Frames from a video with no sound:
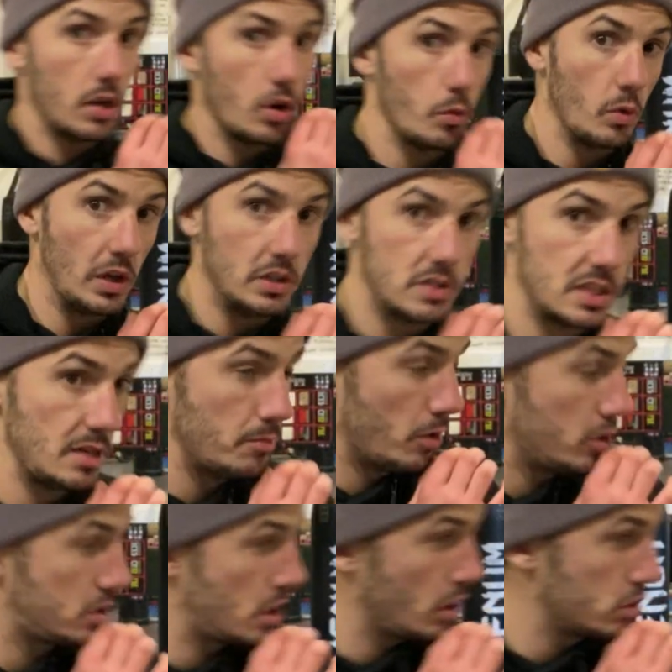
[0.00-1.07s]
on, where you see
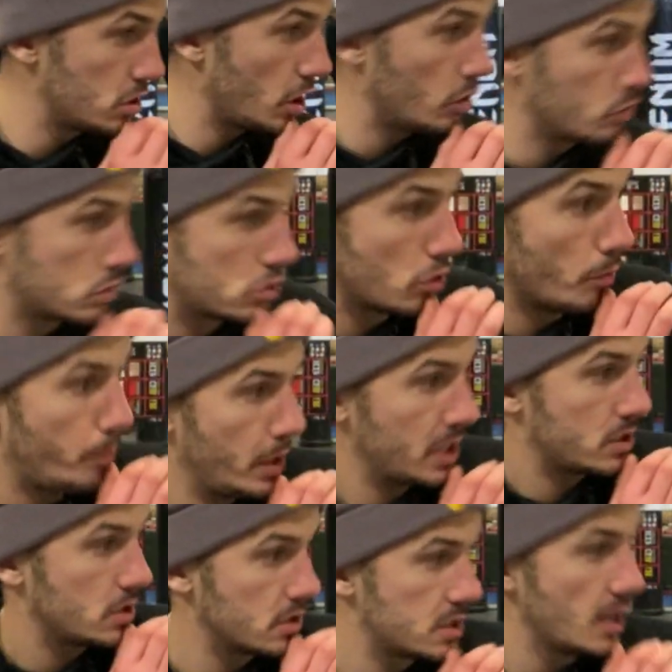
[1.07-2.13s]
most of those old school
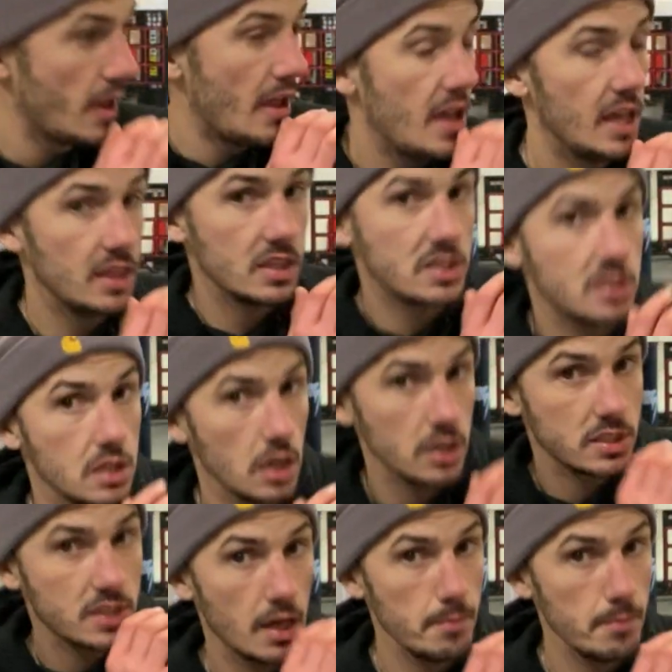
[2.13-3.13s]
pictures in the stance I